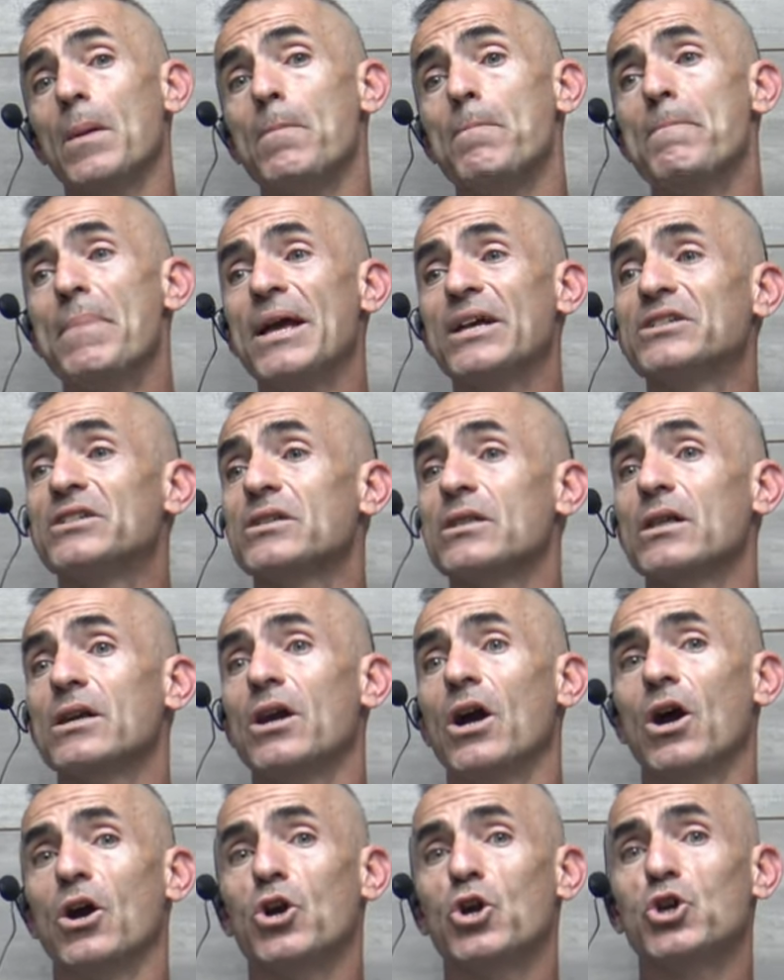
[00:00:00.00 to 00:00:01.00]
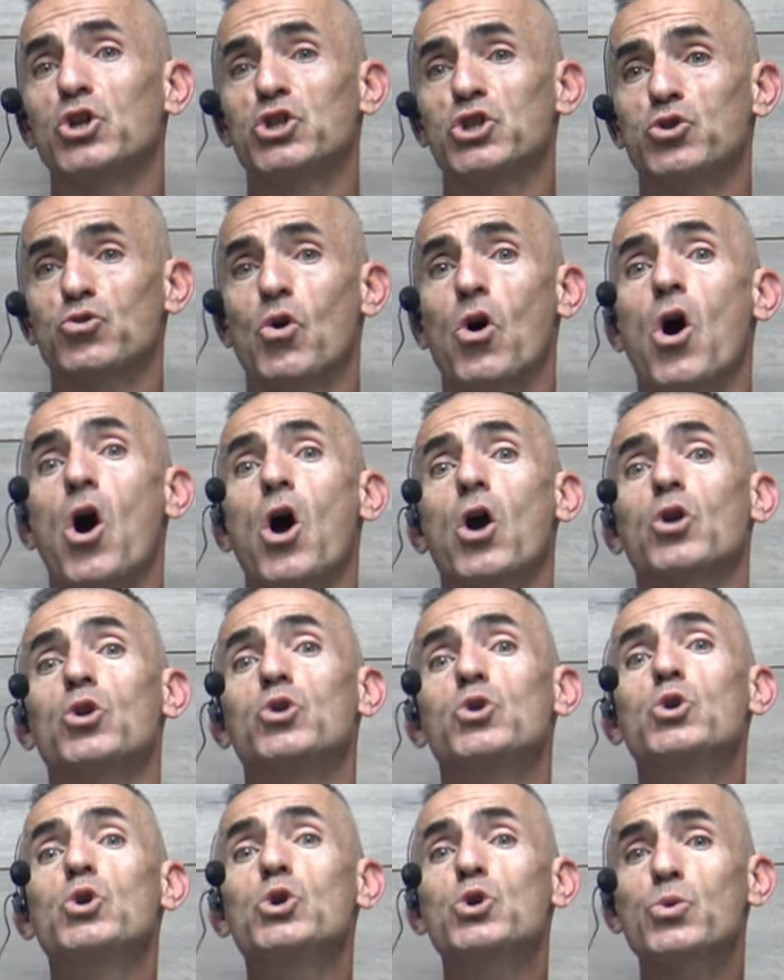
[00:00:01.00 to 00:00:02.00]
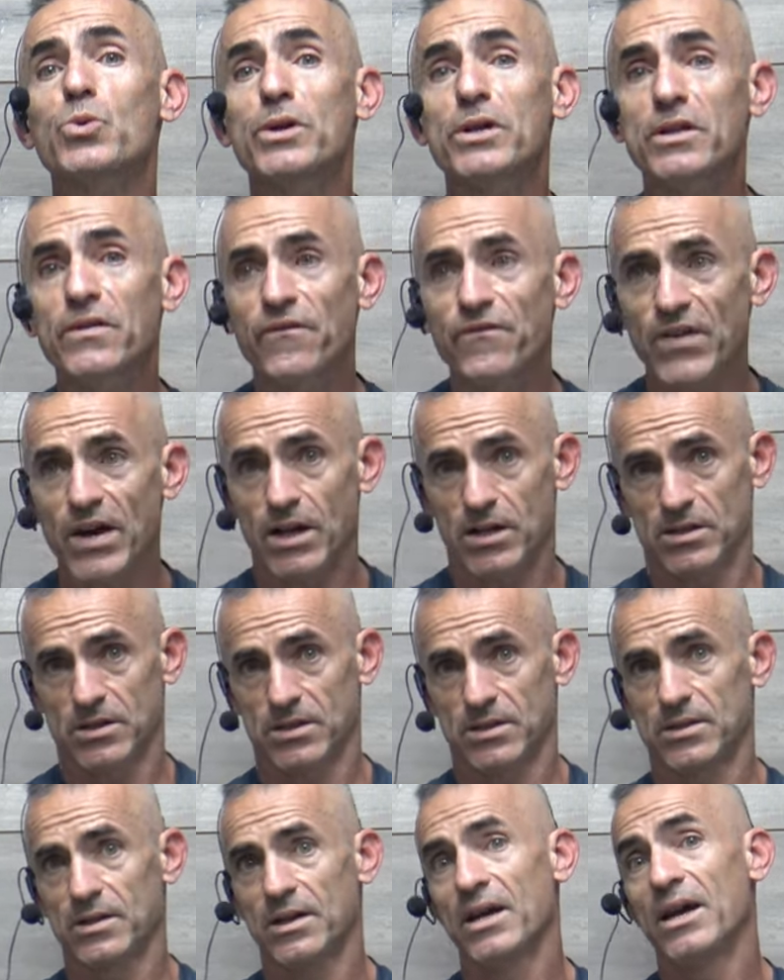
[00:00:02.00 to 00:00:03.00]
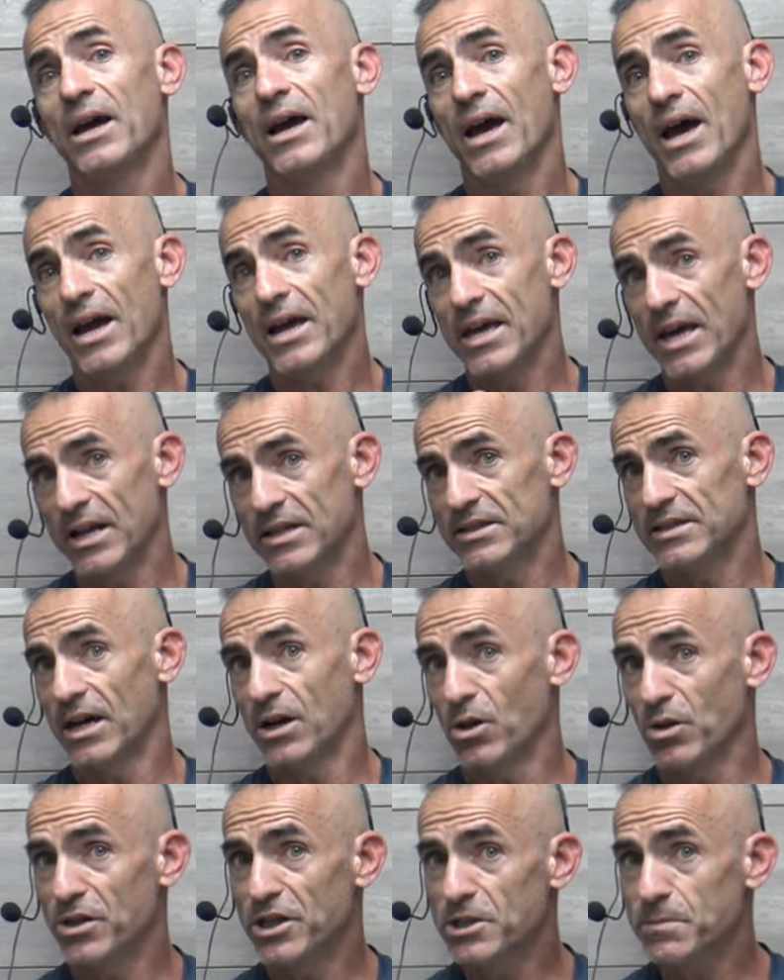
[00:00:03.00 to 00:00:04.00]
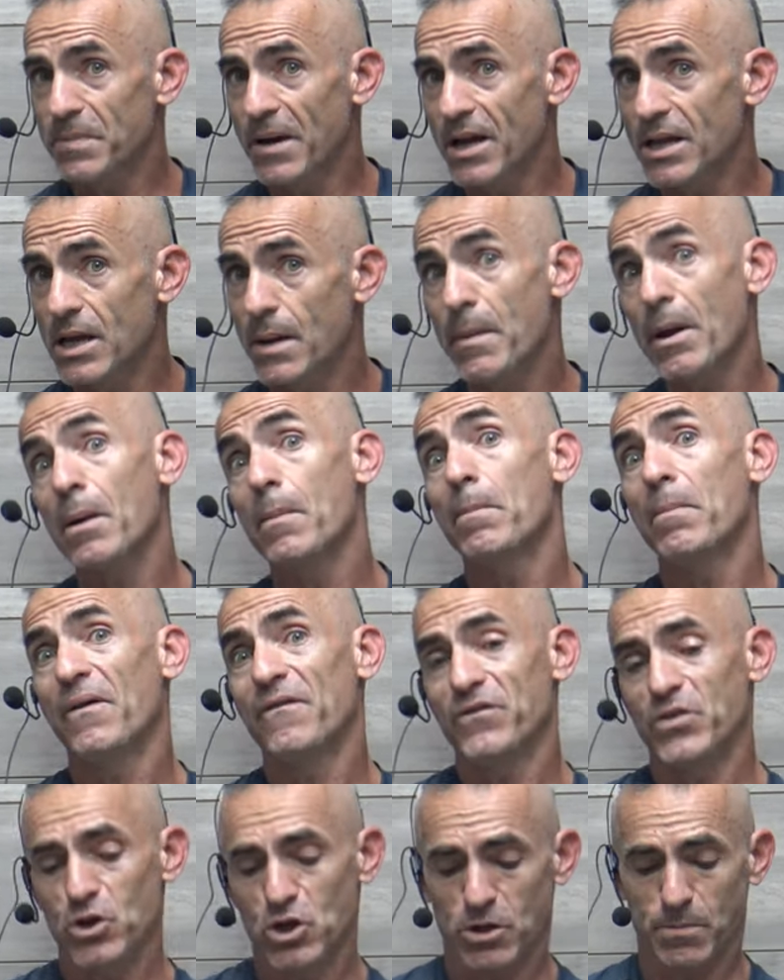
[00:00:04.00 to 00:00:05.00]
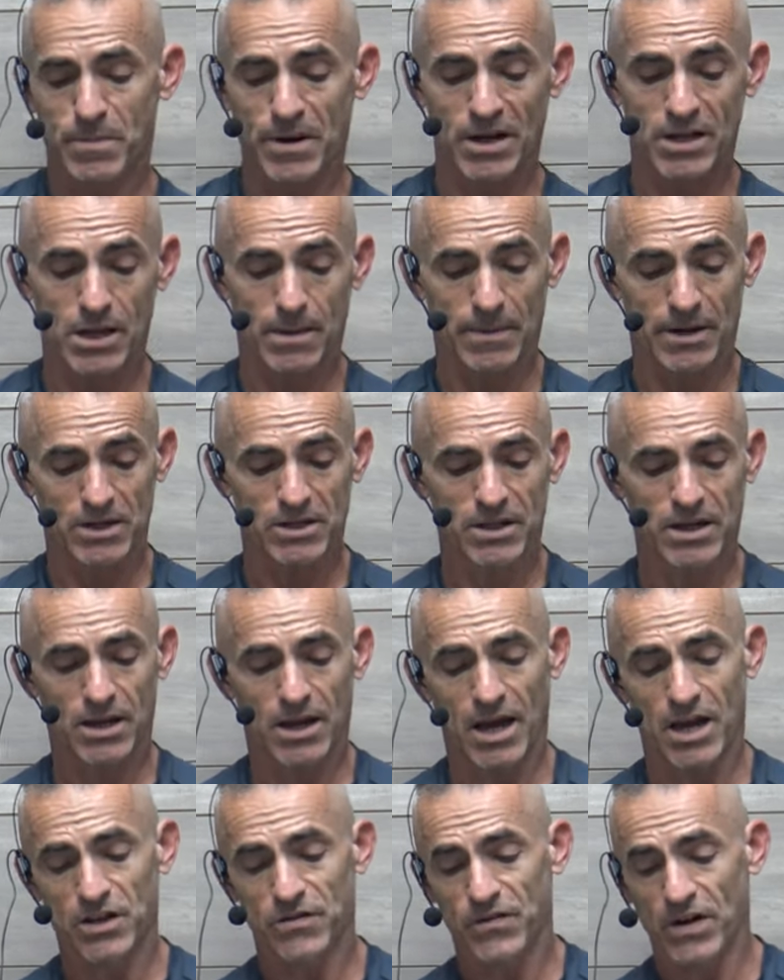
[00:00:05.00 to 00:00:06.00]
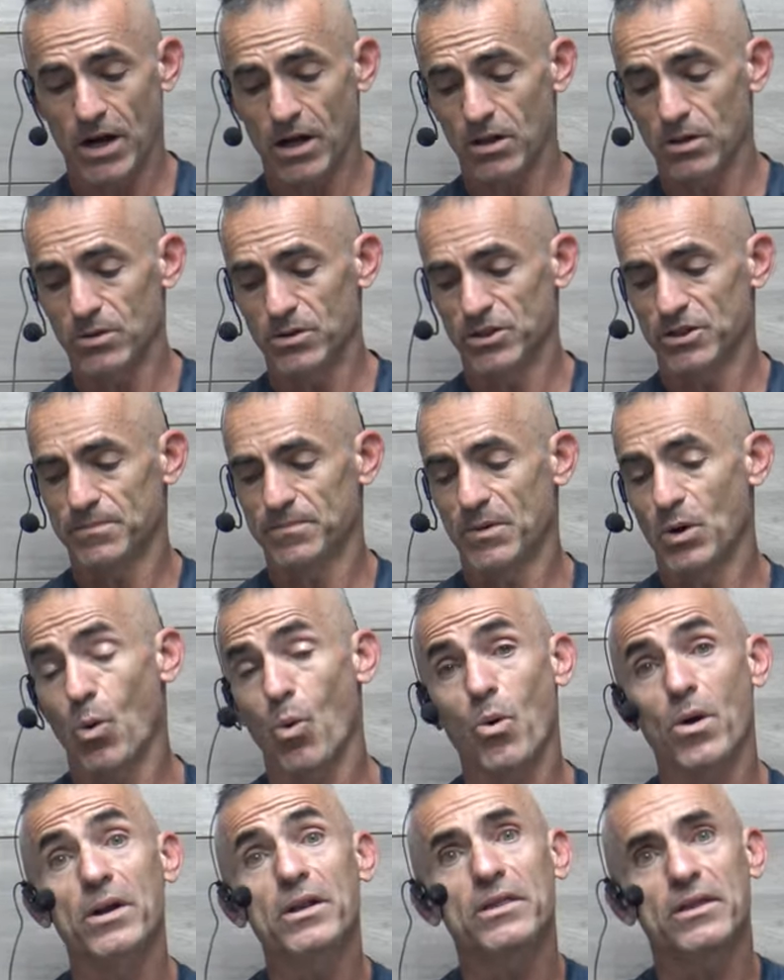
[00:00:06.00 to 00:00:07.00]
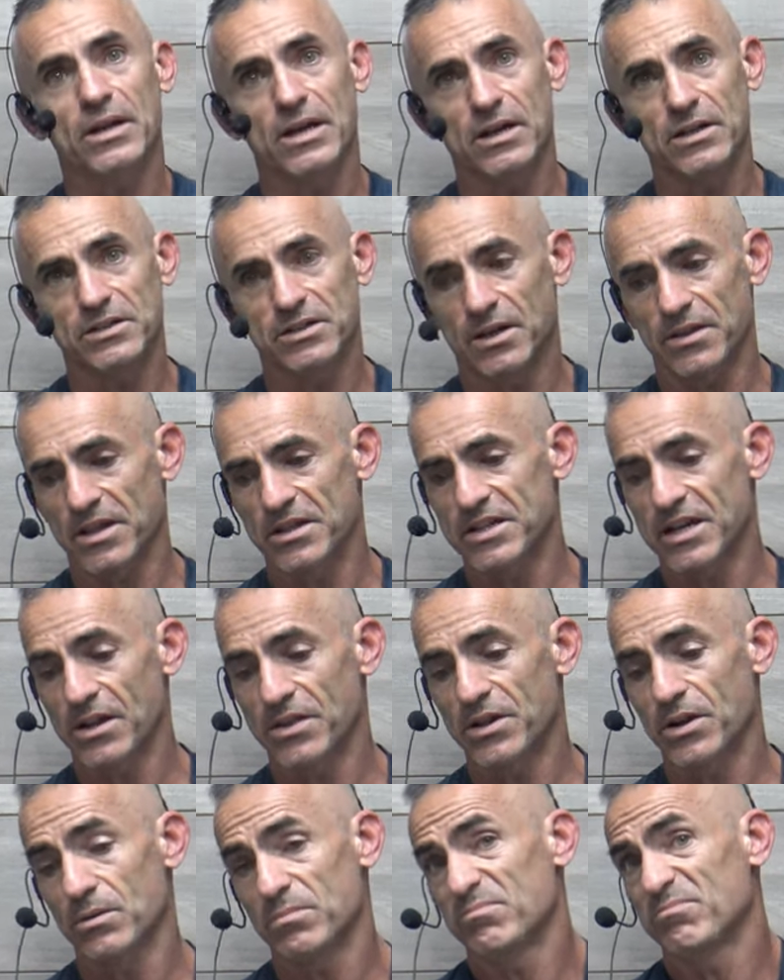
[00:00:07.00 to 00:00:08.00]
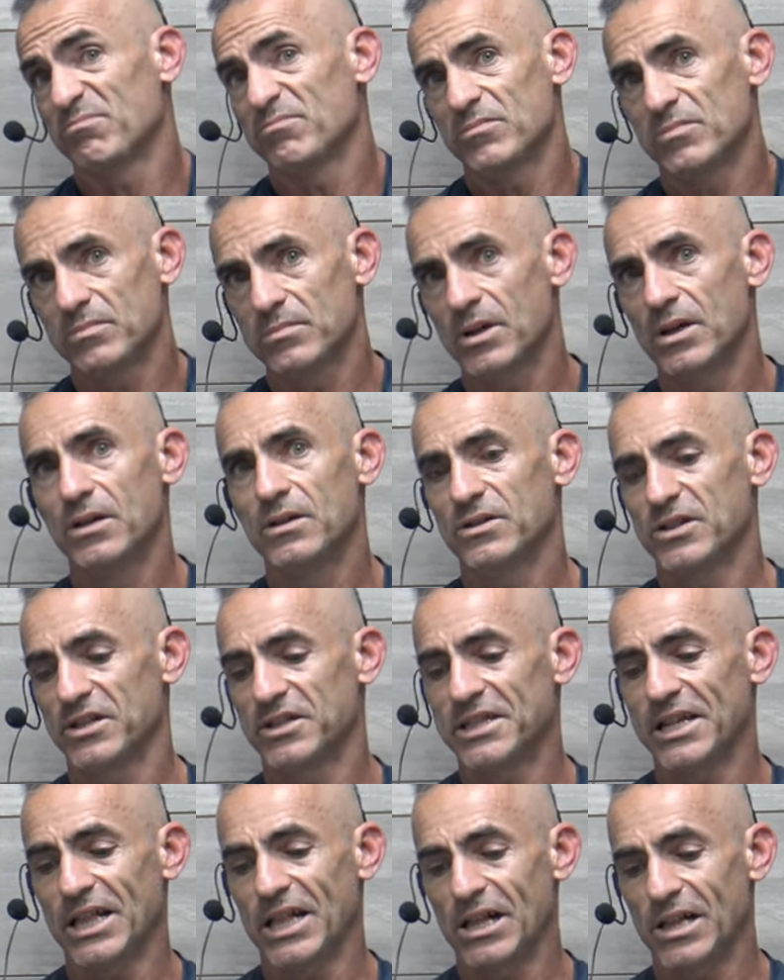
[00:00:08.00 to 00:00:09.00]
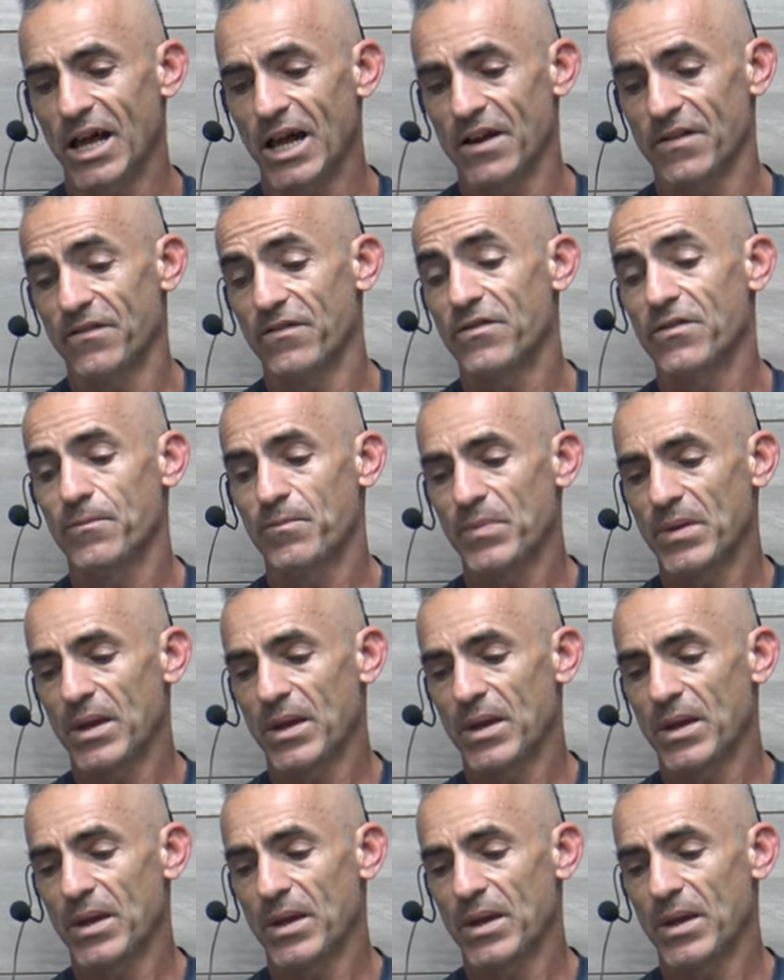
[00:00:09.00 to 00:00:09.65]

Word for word: basically a strong nutrient defense against not only this pandemic, but future pandemics as follows," or anything else that's out there, just daily life.